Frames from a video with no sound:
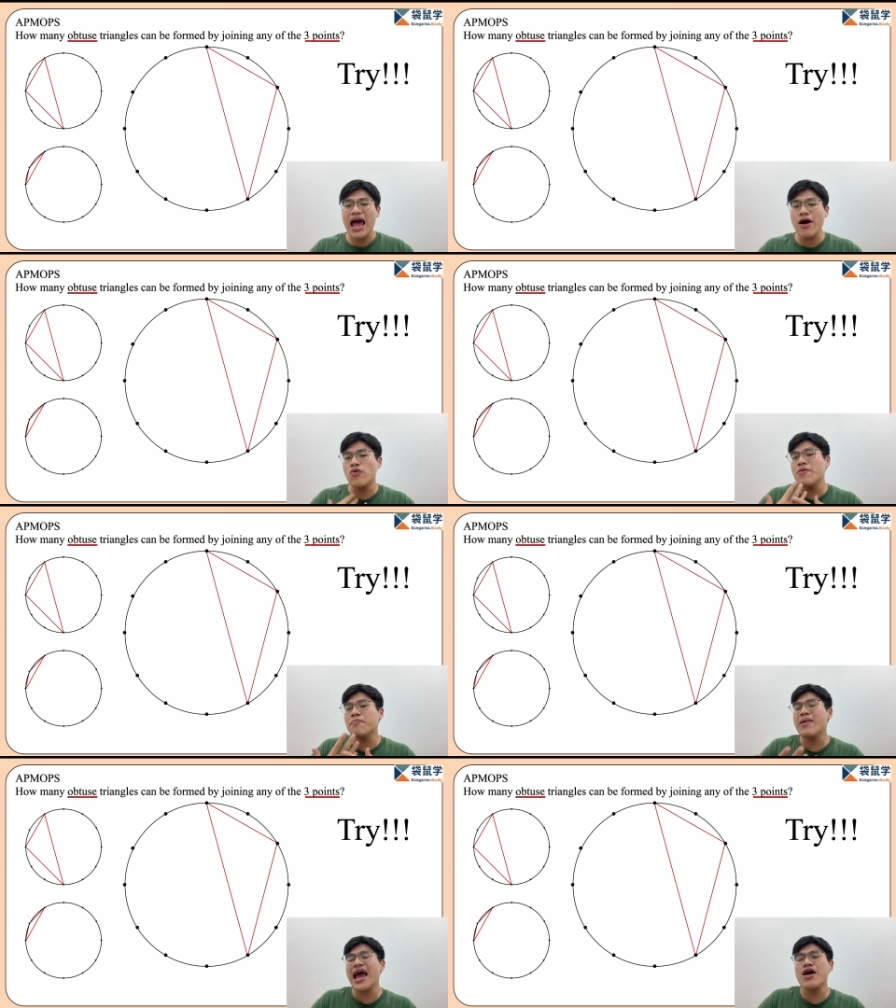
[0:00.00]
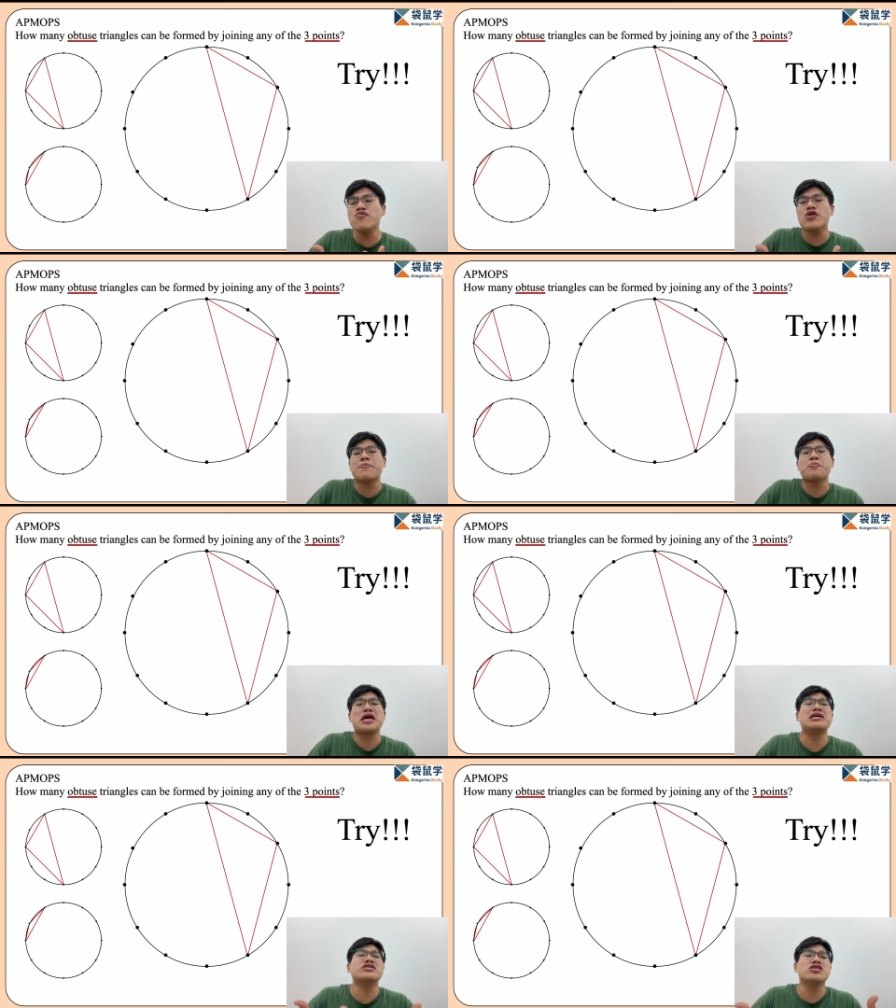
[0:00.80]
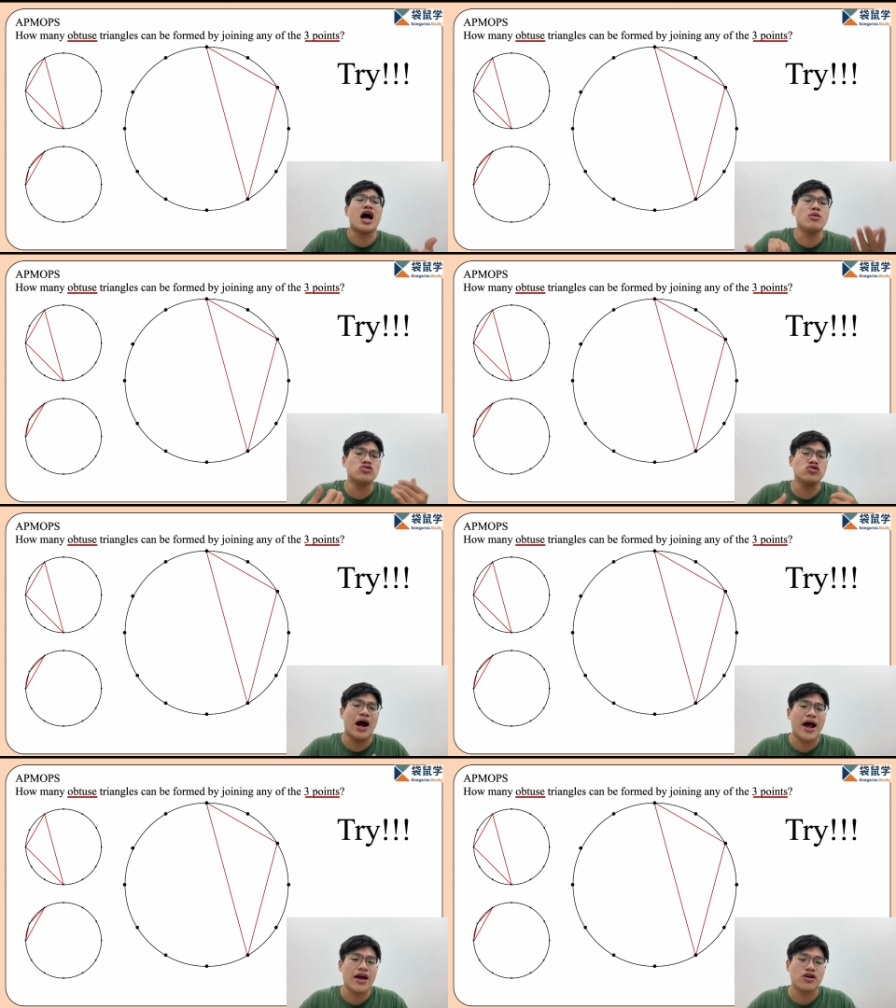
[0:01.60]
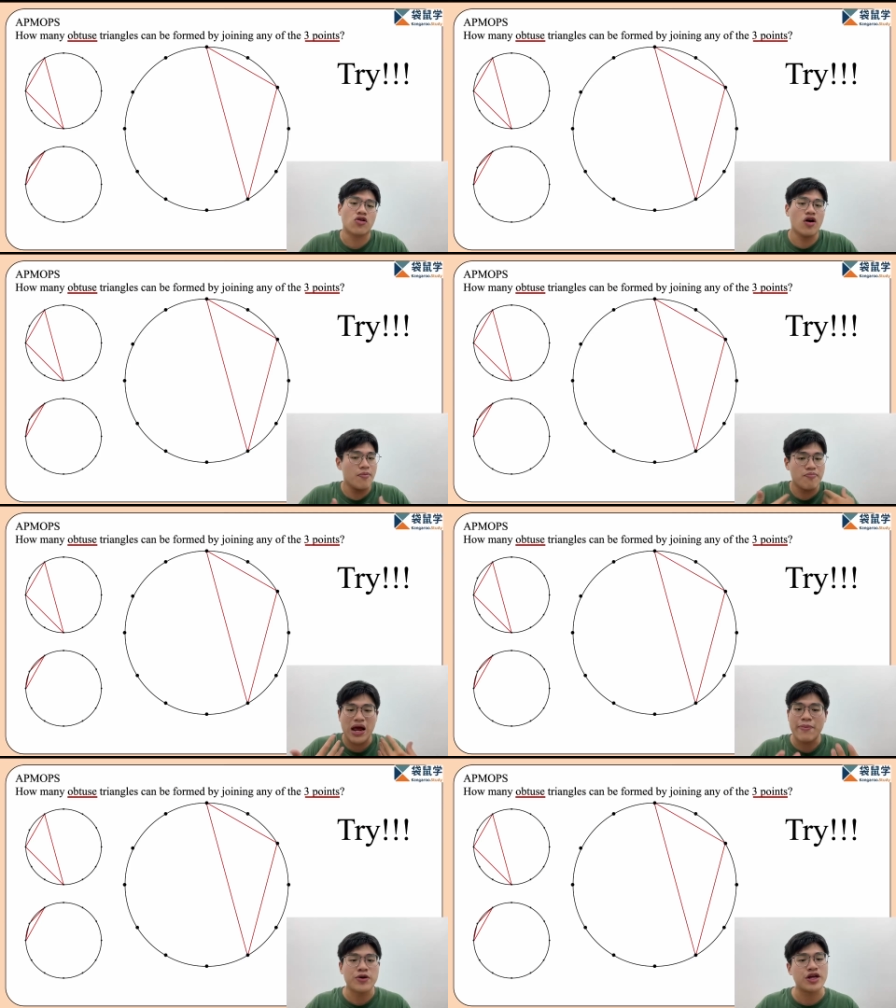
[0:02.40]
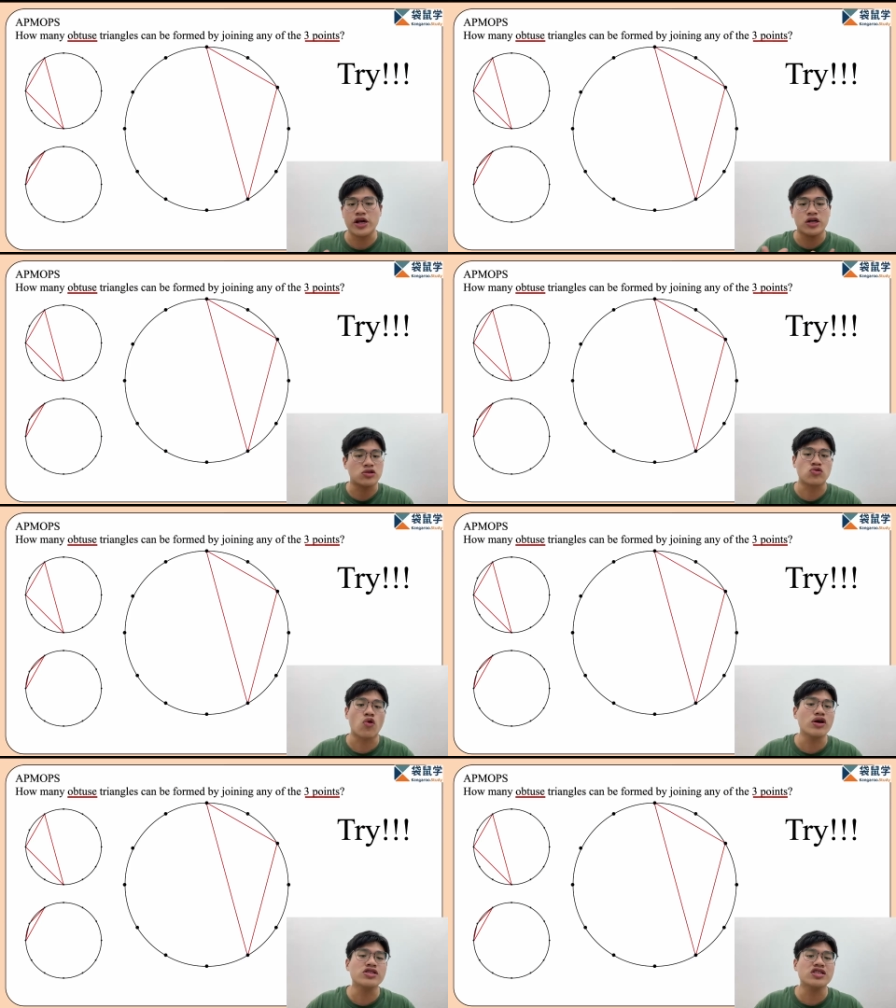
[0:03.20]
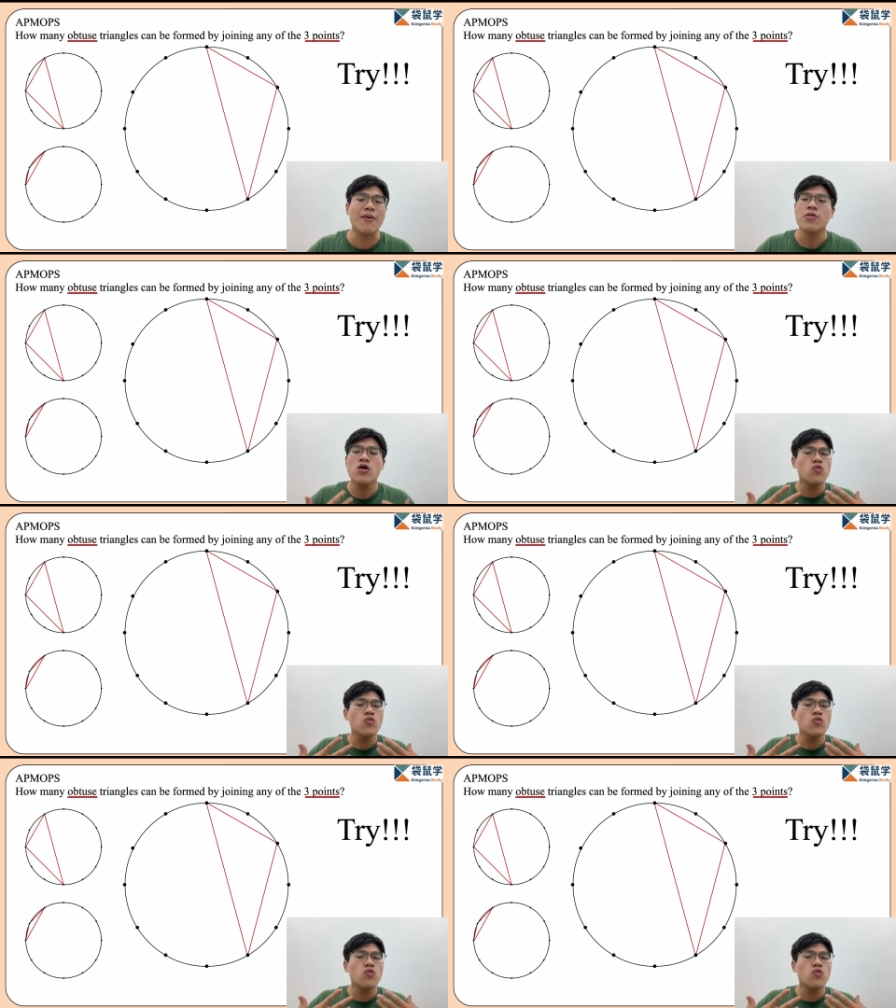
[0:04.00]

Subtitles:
and we may repeat some triangle and maybe ignore some.